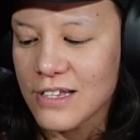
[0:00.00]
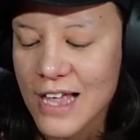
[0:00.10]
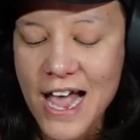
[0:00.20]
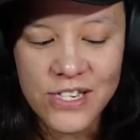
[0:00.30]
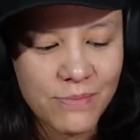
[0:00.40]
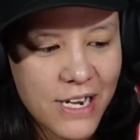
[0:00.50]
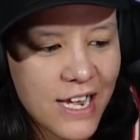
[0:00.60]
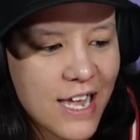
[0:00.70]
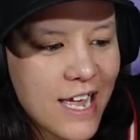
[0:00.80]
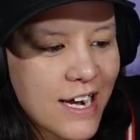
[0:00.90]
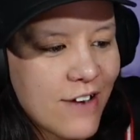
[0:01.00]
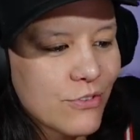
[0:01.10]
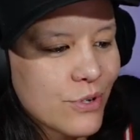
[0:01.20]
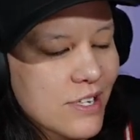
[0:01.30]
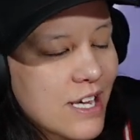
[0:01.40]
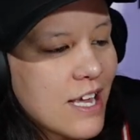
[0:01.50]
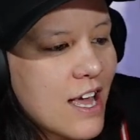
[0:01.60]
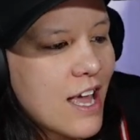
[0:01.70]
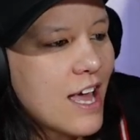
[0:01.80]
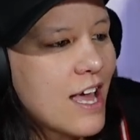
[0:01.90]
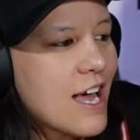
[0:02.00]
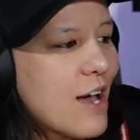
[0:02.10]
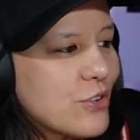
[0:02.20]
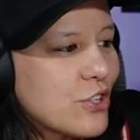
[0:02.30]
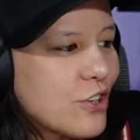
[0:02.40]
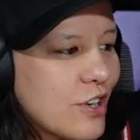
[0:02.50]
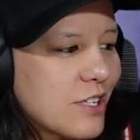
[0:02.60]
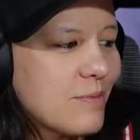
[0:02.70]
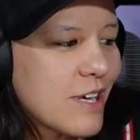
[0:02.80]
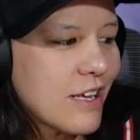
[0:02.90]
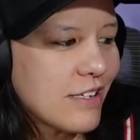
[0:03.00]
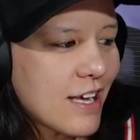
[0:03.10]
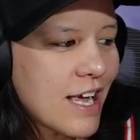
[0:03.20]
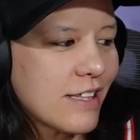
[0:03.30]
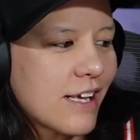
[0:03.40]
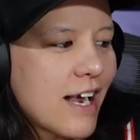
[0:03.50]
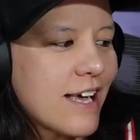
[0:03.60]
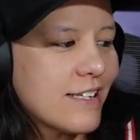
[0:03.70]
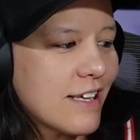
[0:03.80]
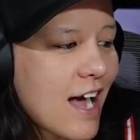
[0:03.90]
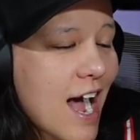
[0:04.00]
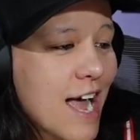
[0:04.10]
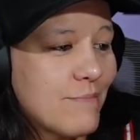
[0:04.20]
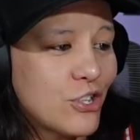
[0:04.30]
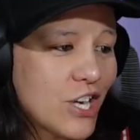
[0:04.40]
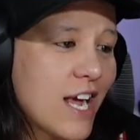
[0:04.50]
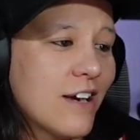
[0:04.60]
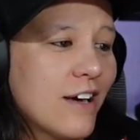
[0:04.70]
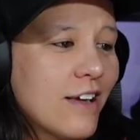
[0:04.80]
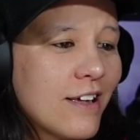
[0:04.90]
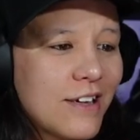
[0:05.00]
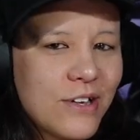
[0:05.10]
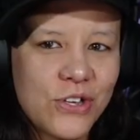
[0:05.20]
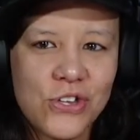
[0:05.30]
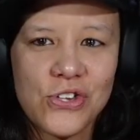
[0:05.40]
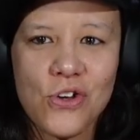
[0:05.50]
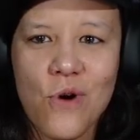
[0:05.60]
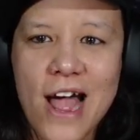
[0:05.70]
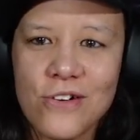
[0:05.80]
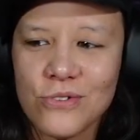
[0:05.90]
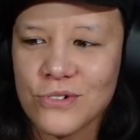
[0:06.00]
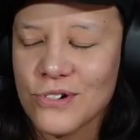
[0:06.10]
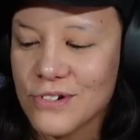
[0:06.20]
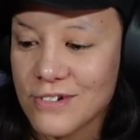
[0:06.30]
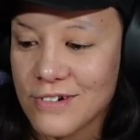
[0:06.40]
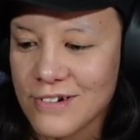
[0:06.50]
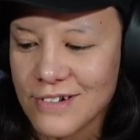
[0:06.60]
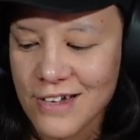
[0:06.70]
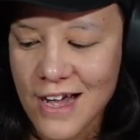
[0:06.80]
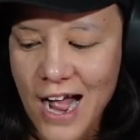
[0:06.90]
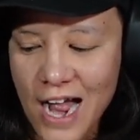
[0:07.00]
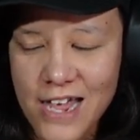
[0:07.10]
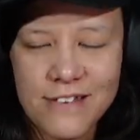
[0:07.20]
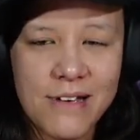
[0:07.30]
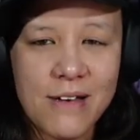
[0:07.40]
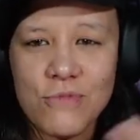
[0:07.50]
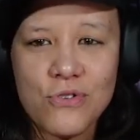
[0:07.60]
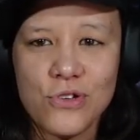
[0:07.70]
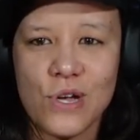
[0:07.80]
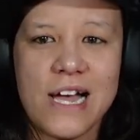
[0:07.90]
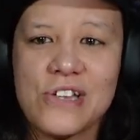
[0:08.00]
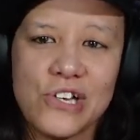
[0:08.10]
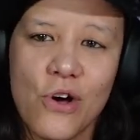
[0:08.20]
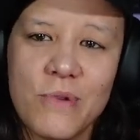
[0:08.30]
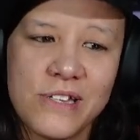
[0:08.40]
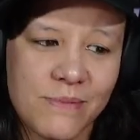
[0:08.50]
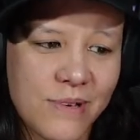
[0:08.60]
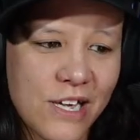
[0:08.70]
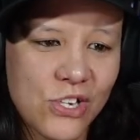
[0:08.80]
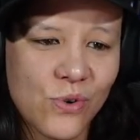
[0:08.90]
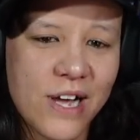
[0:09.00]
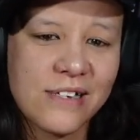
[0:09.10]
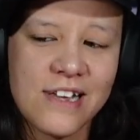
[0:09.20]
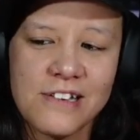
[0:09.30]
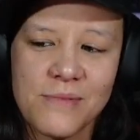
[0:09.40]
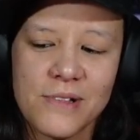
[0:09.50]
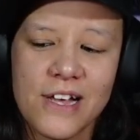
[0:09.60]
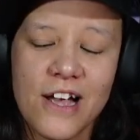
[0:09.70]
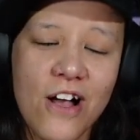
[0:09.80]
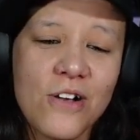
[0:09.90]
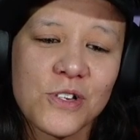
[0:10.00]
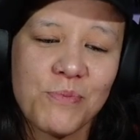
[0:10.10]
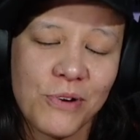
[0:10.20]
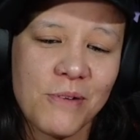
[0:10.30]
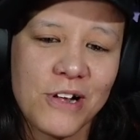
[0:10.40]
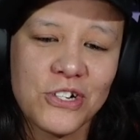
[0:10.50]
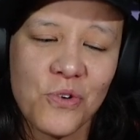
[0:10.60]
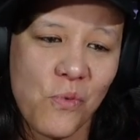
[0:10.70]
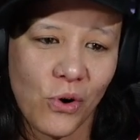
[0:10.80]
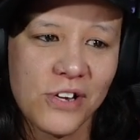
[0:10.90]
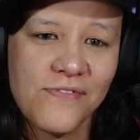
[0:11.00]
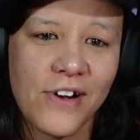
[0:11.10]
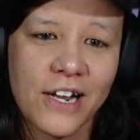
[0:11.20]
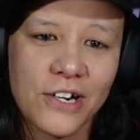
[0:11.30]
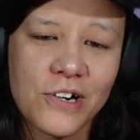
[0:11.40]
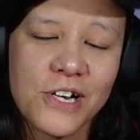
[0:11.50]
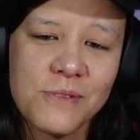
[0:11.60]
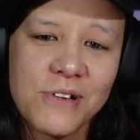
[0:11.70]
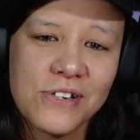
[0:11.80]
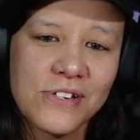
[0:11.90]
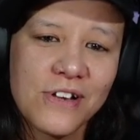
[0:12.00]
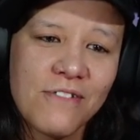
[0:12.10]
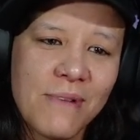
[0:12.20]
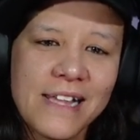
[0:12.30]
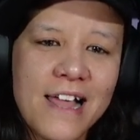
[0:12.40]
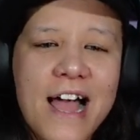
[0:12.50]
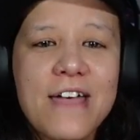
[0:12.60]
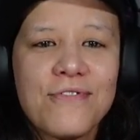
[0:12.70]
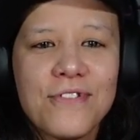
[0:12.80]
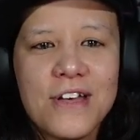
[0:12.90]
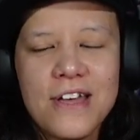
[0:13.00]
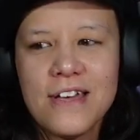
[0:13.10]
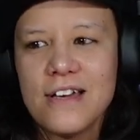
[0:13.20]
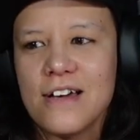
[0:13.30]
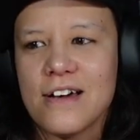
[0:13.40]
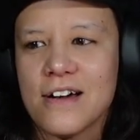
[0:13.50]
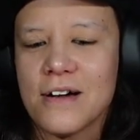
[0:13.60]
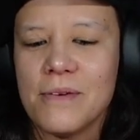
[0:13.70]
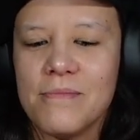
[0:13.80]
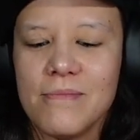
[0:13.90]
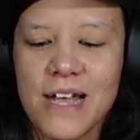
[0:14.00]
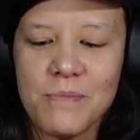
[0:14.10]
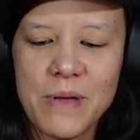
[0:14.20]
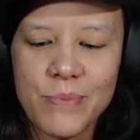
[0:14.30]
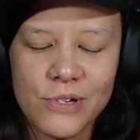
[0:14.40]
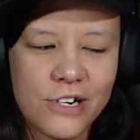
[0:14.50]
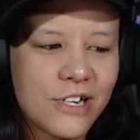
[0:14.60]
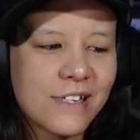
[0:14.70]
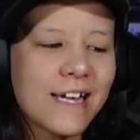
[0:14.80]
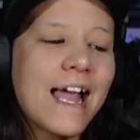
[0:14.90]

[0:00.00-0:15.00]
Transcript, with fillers: last minute and everyone's like, "Hey, how was your Christmas?" and then I say, "I'm Shayna." So I don't. I am who you guys know me to be, so I say something like, "Oh, it's pretty much the worst fucking Christmas of my life," um, and people are just like,